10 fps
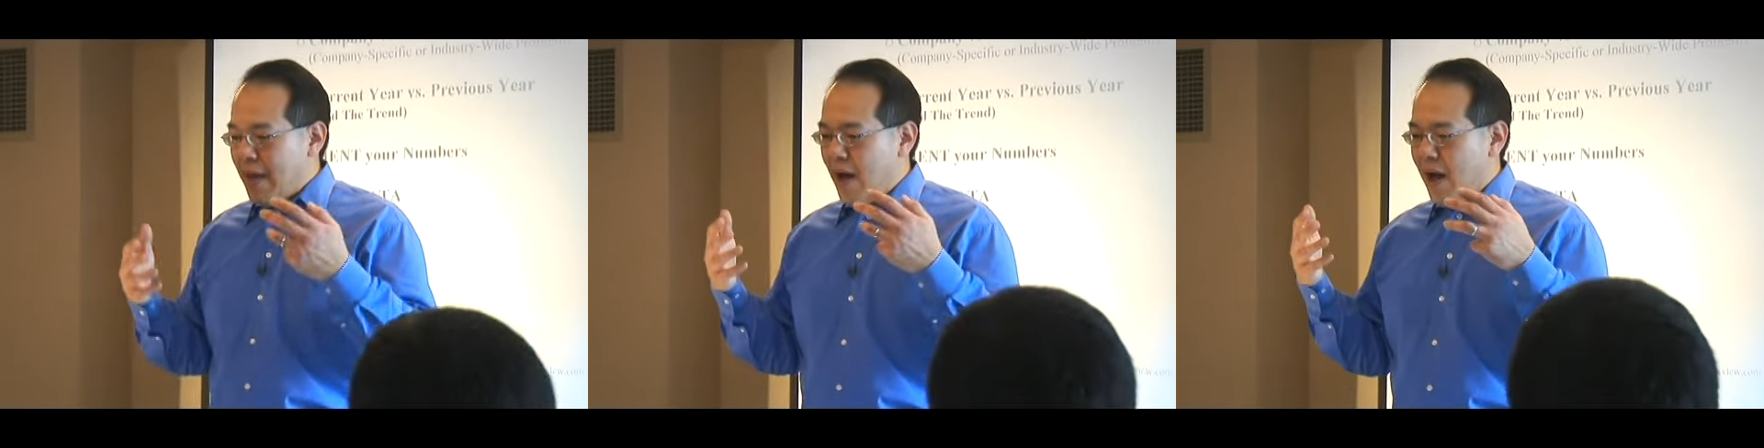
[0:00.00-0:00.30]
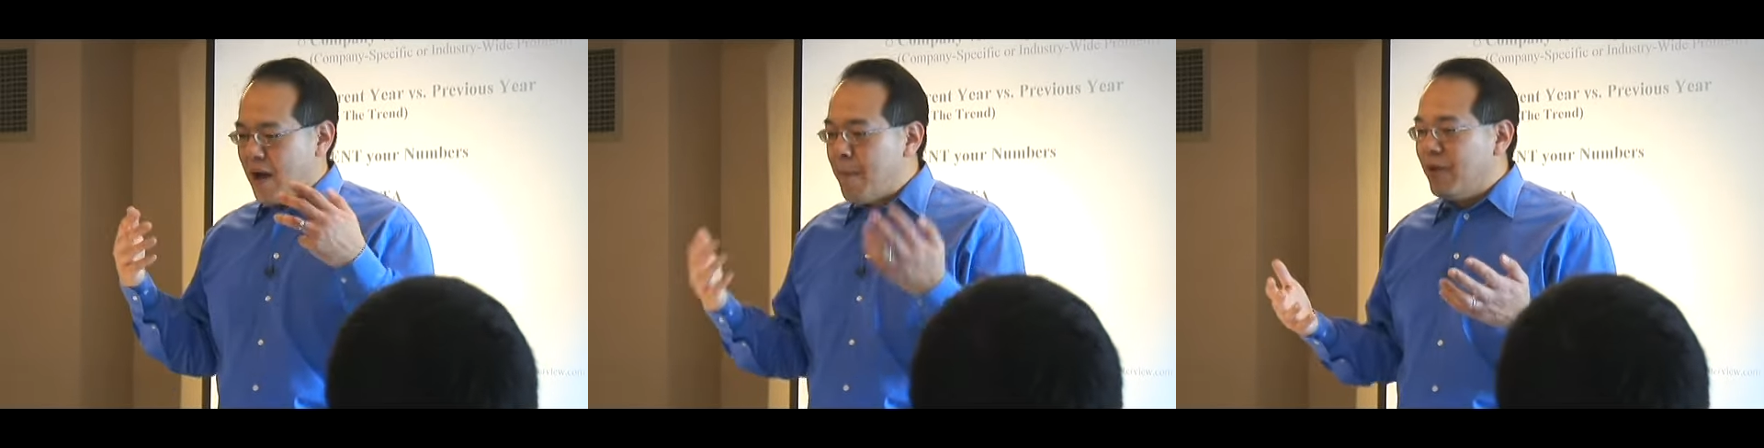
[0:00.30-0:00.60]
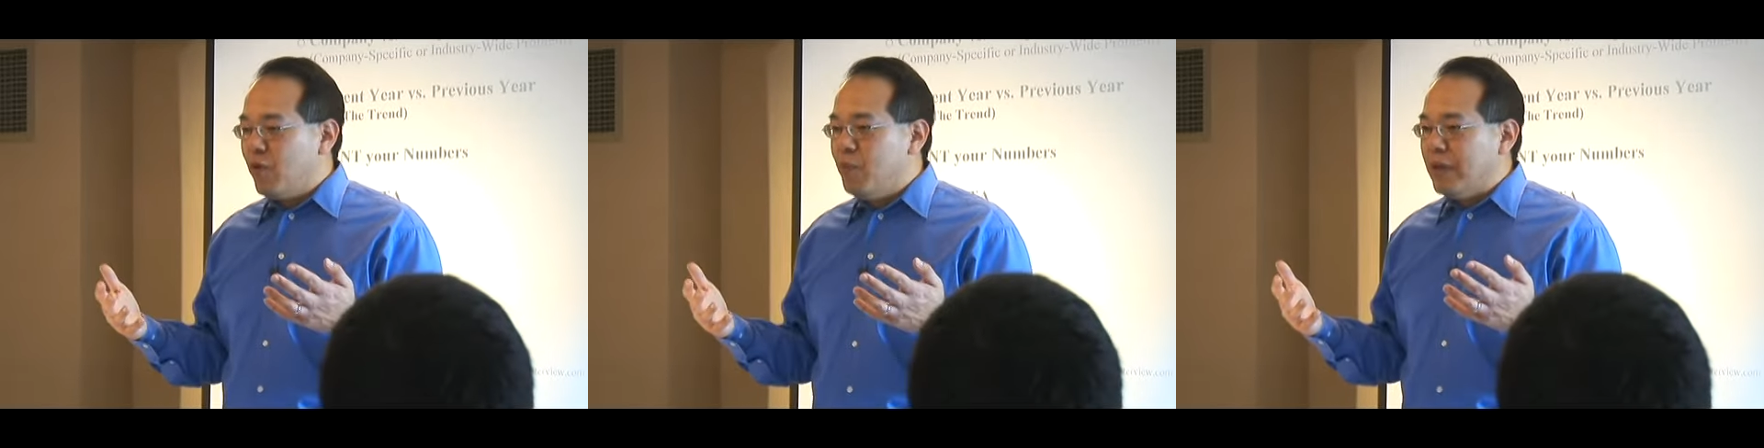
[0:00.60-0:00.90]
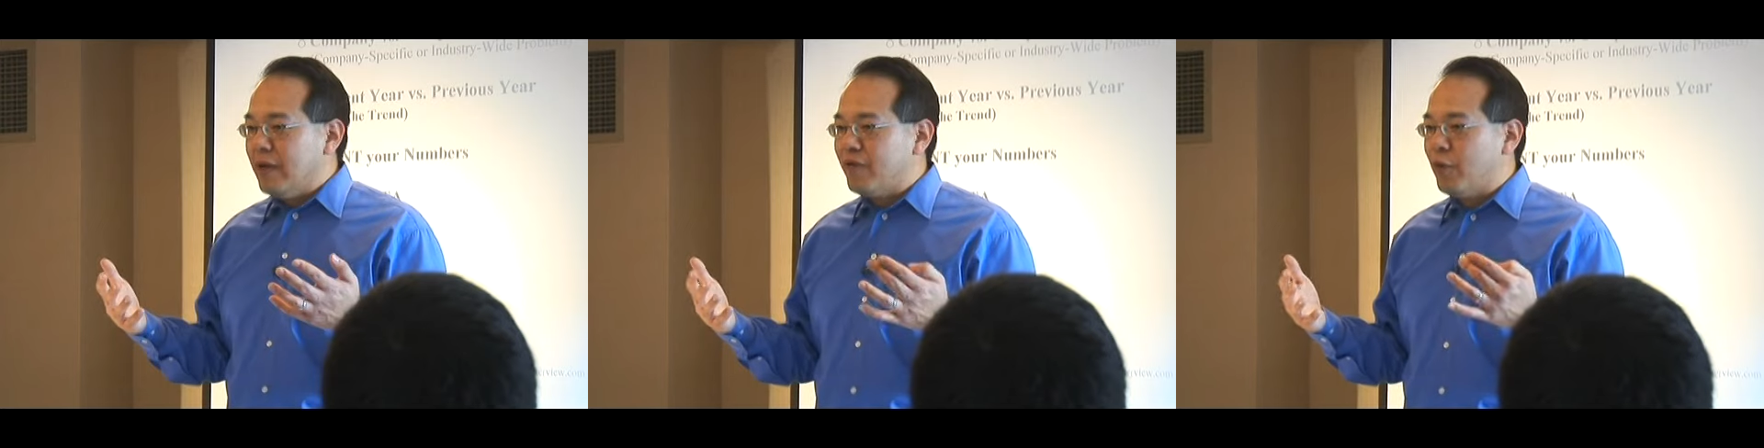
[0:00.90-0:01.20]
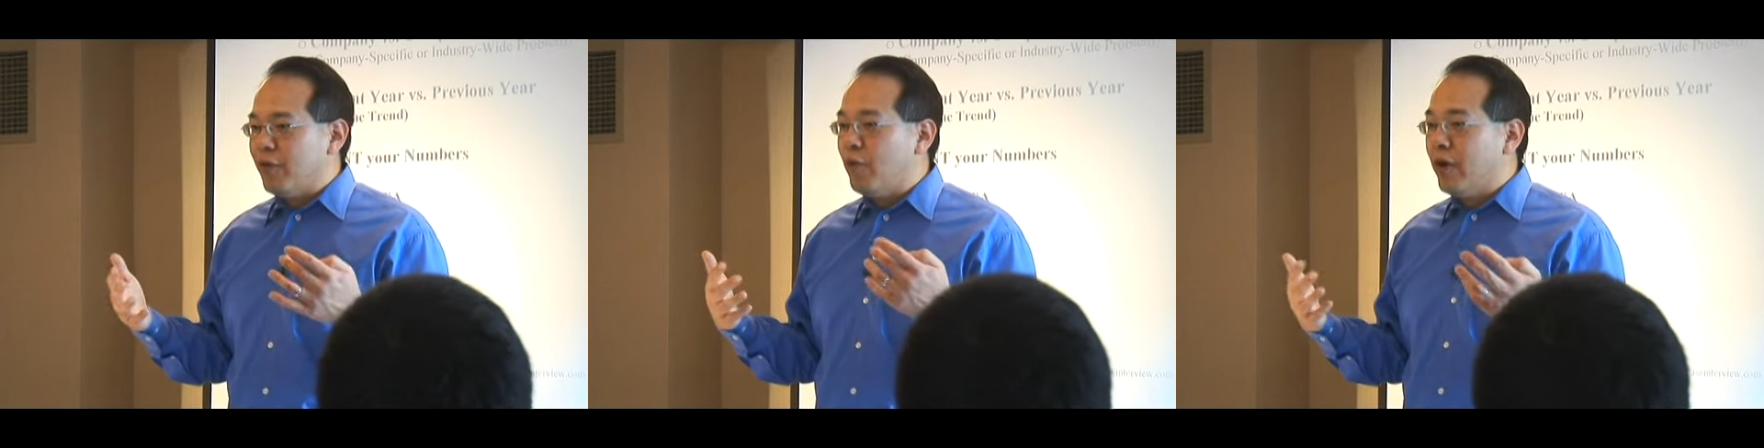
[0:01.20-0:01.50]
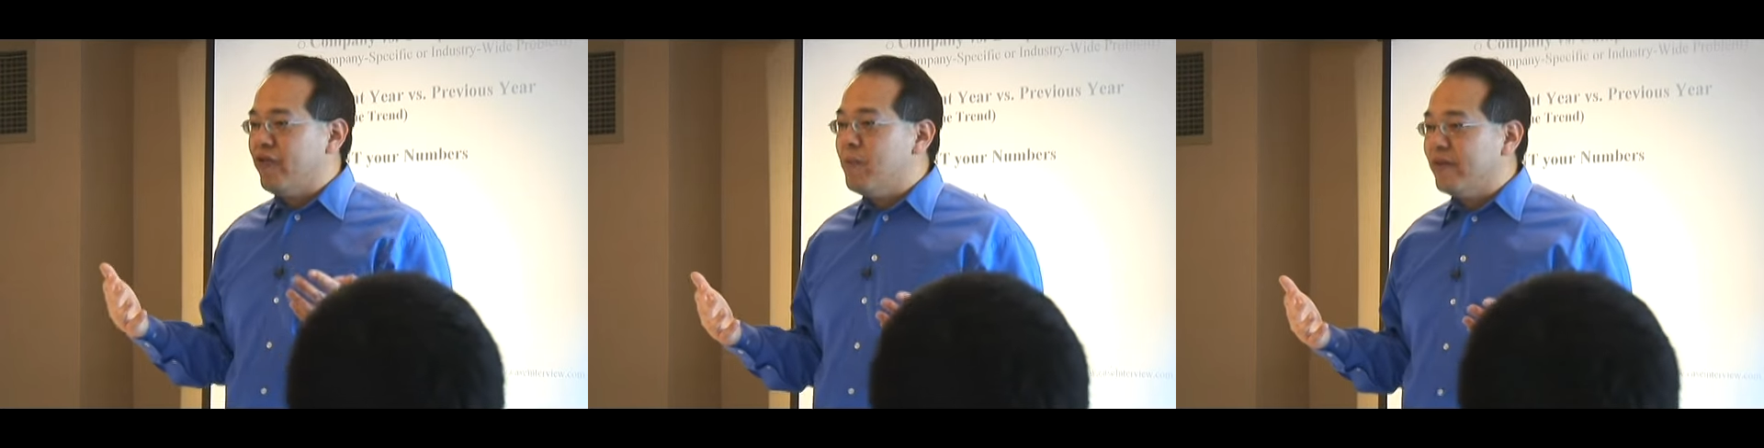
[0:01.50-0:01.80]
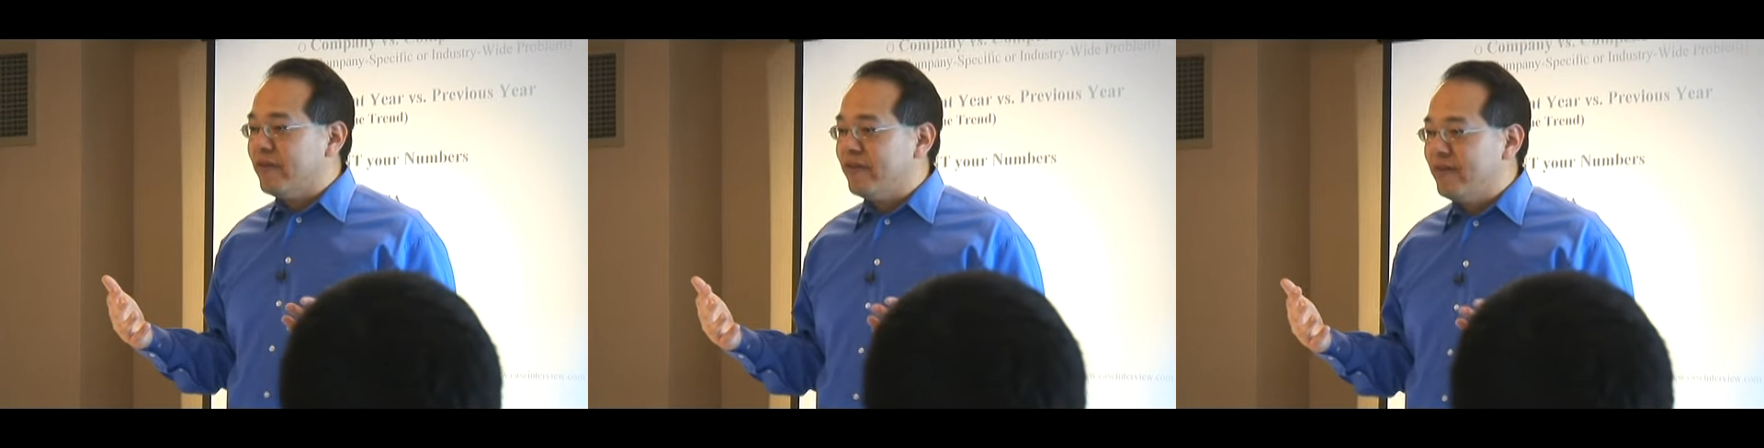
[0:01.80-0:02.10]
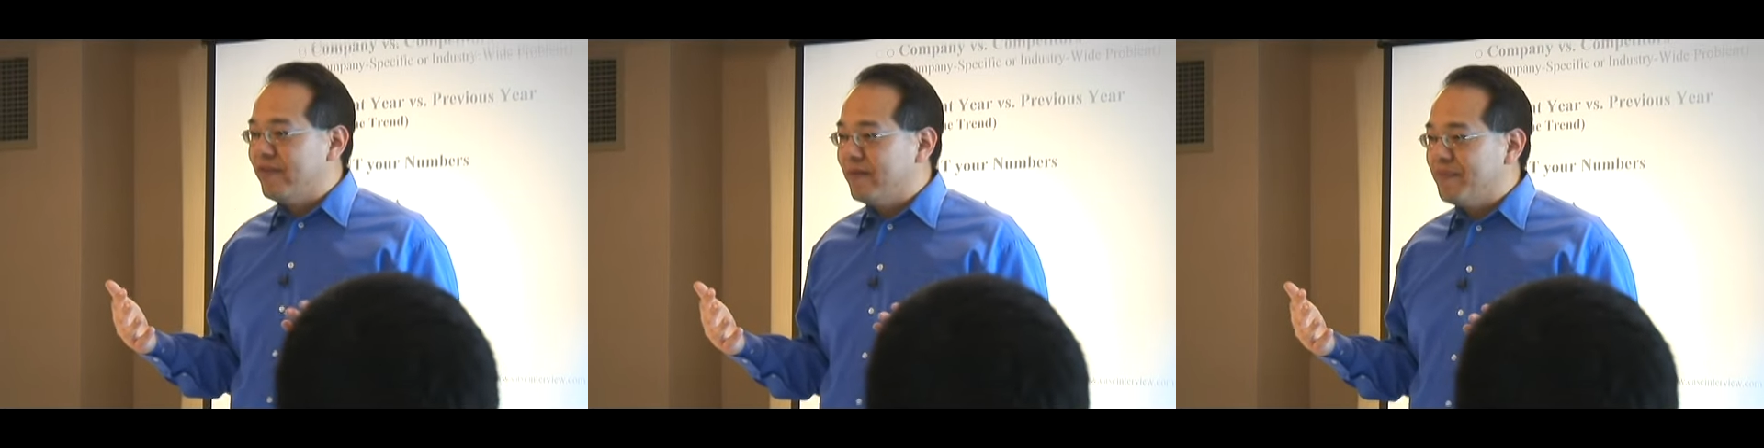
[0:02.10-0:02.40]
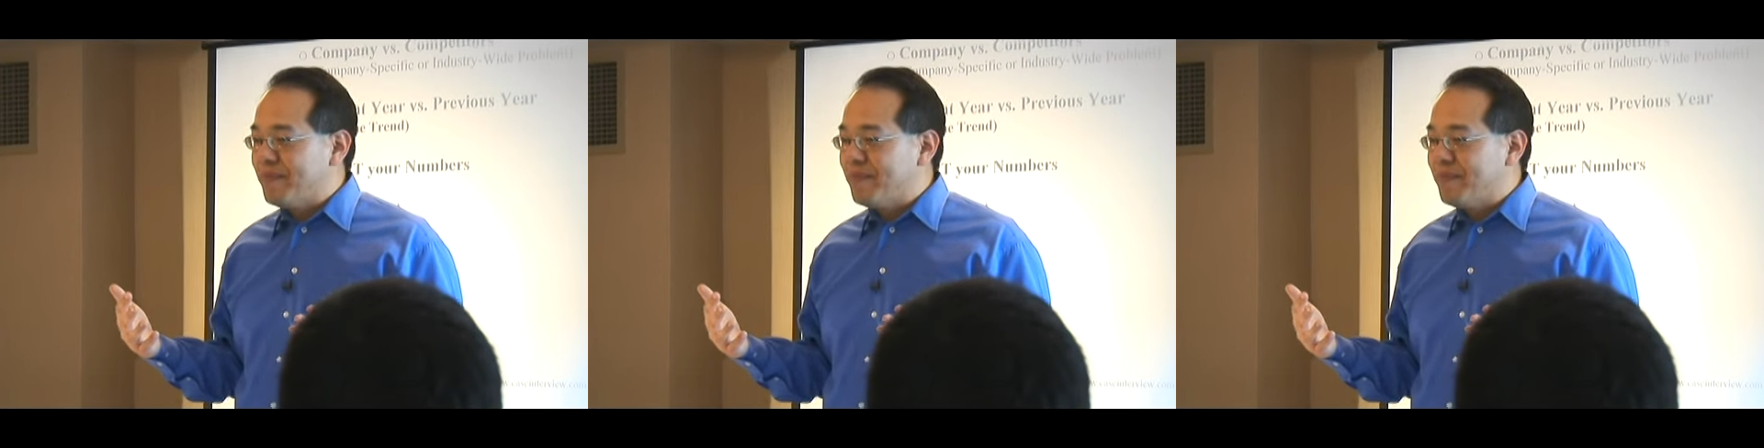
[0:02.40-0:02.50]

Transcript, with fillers: uh, a company will be in sort of four different businesses.